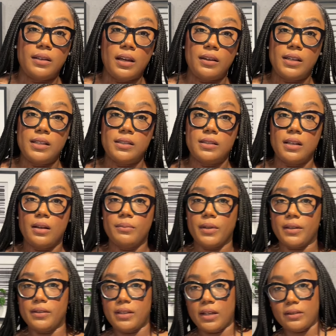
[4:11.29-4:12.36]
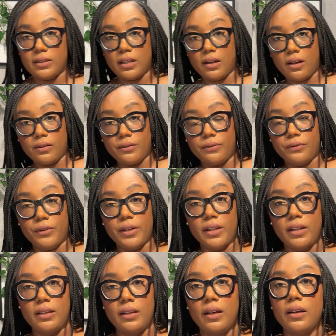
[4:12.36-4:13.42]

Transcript: Now he's um, conducting all the freaking